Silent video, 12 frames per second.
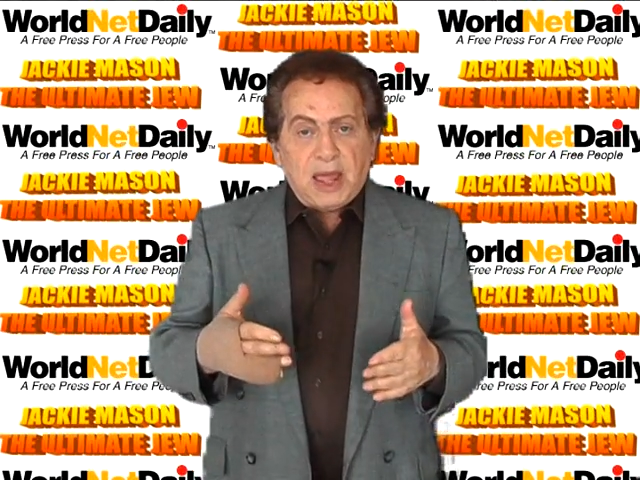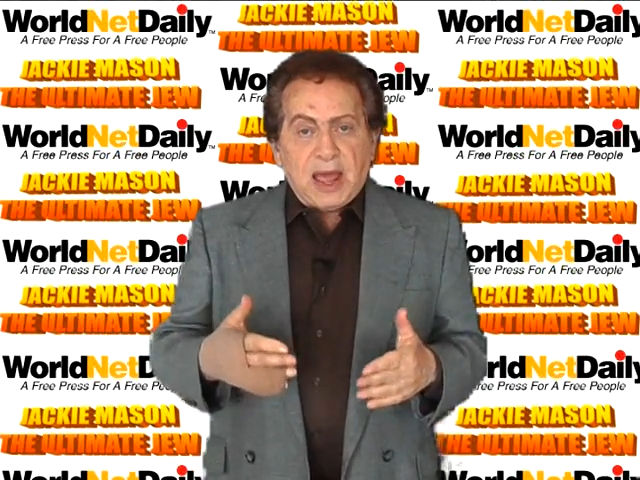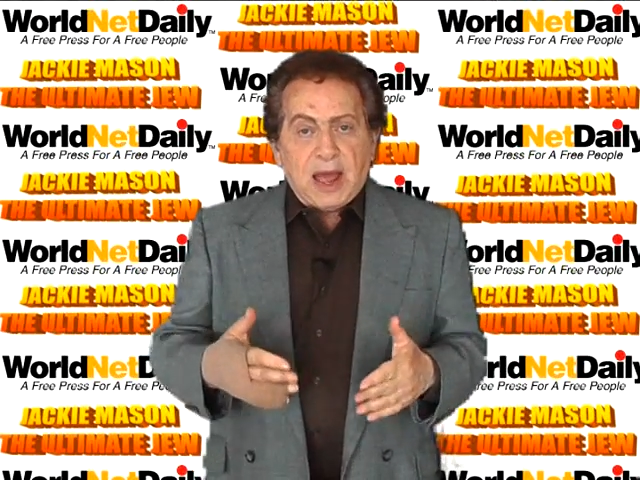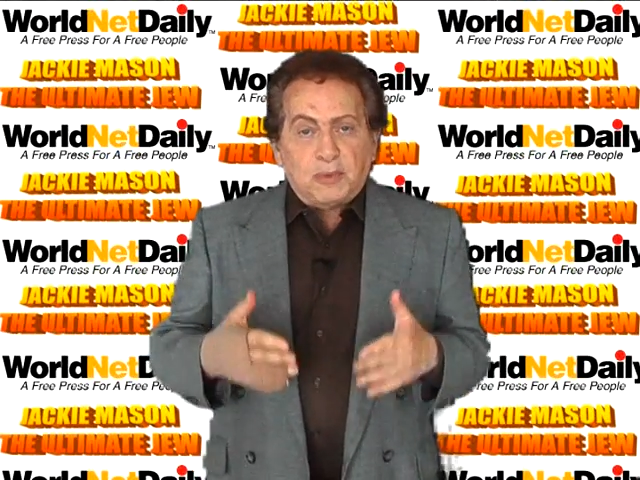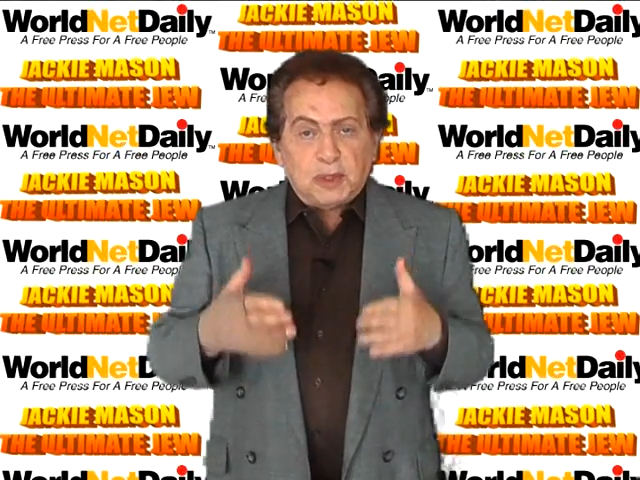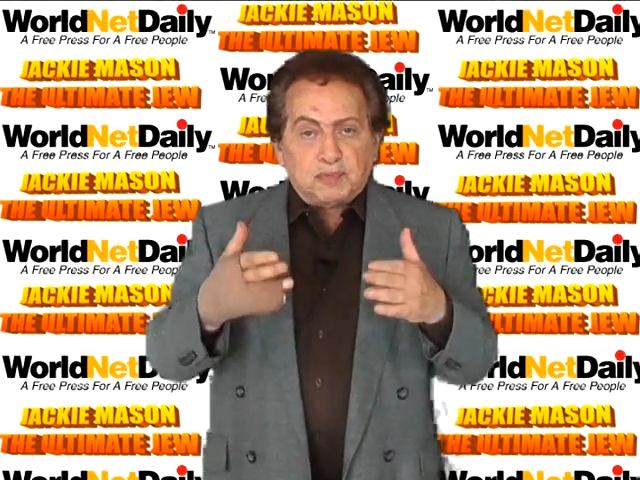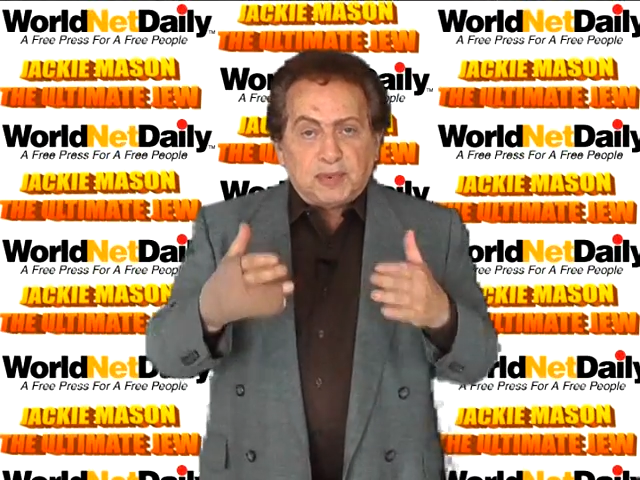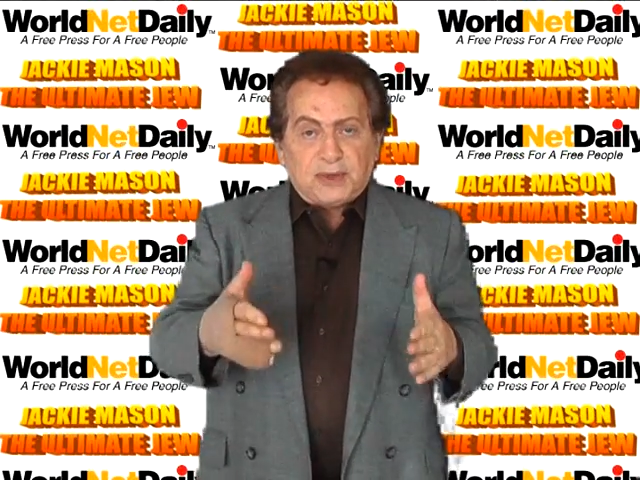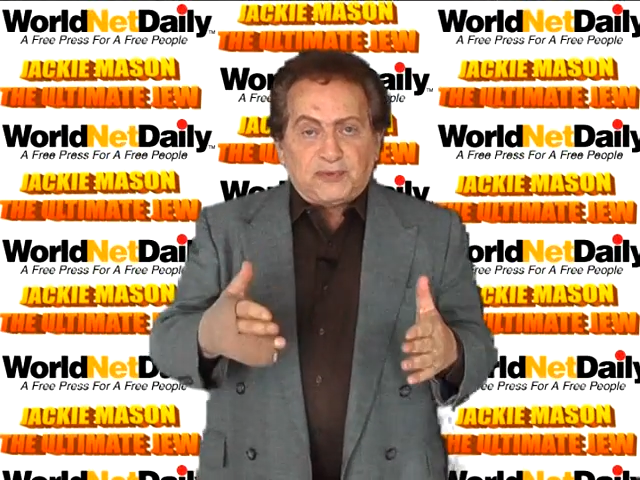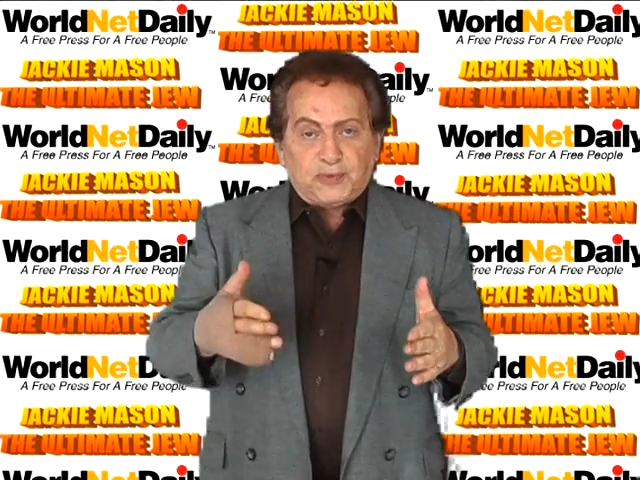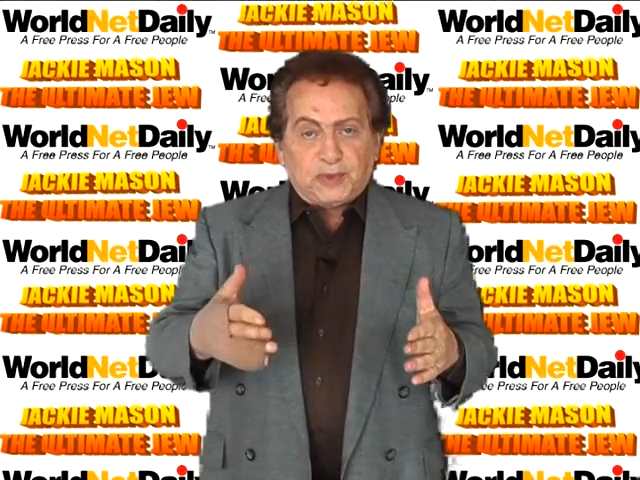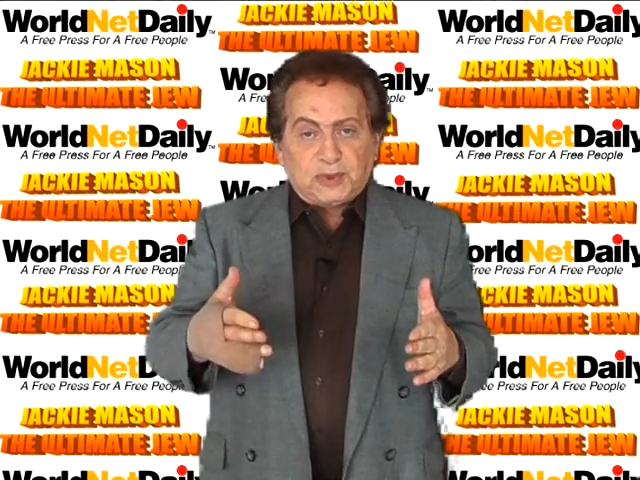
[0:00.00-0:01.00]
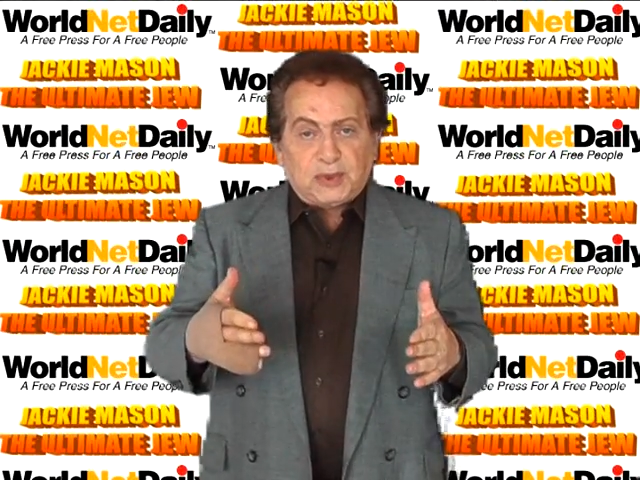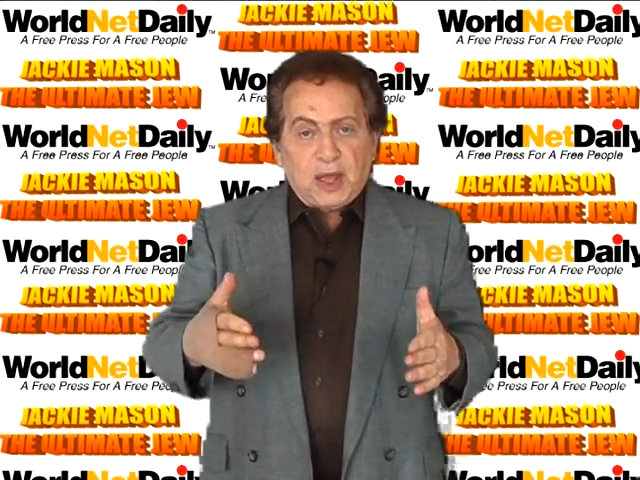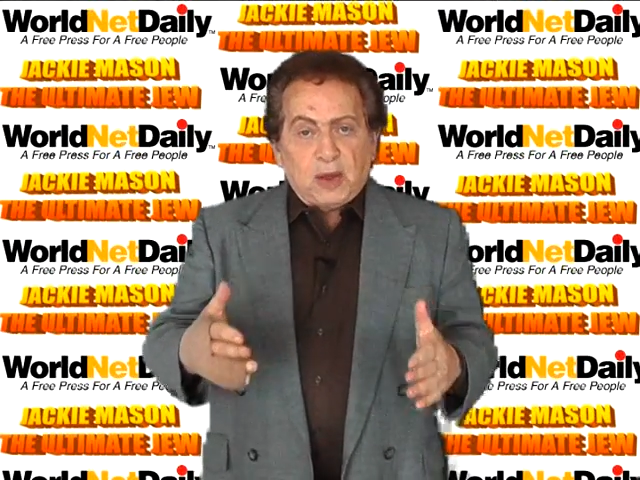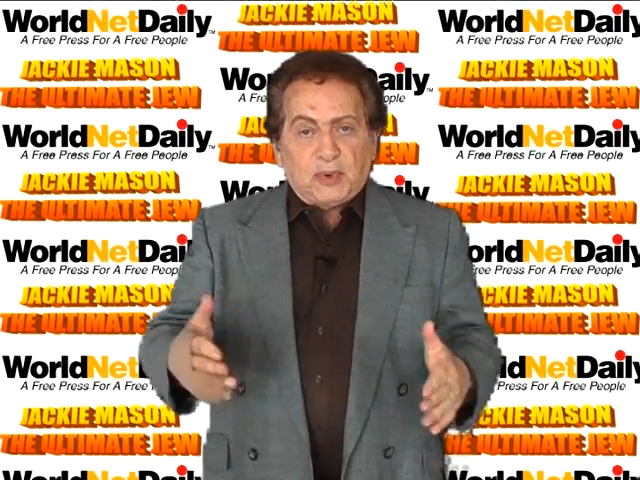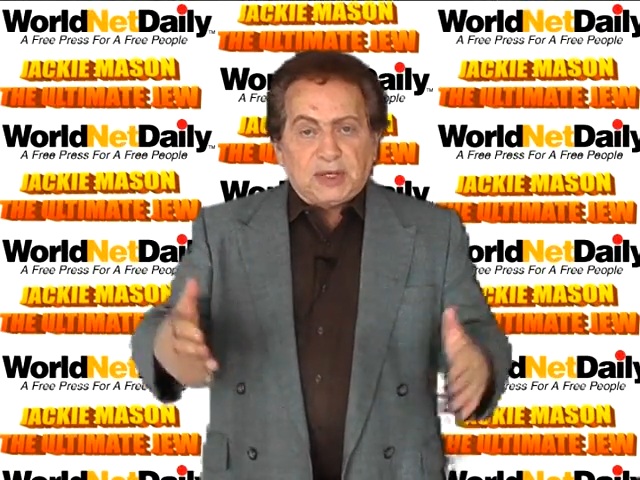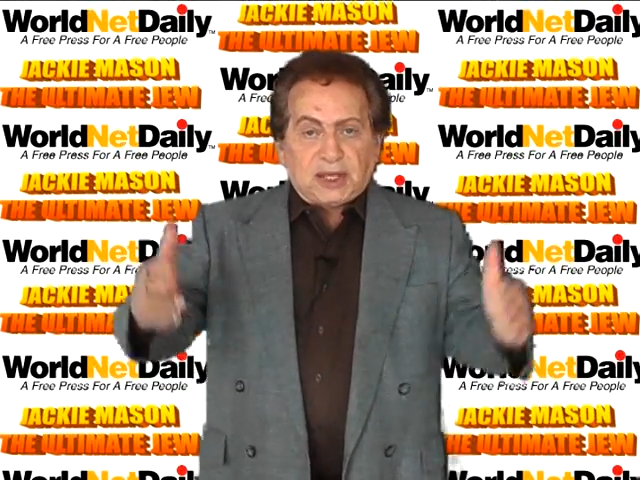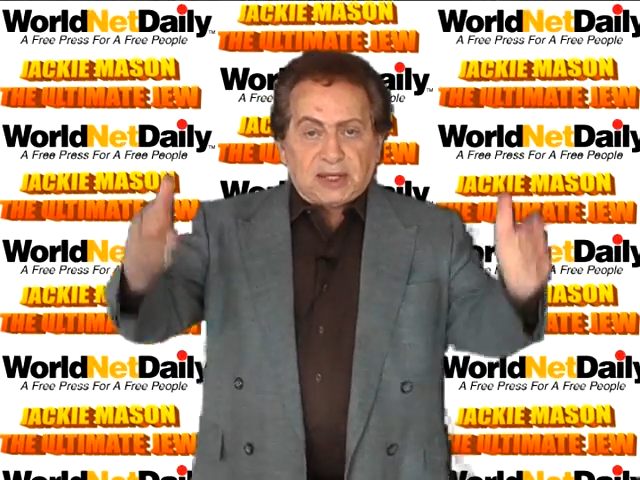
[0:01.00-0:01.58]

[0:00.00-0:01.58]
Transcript: and we pay for it, where they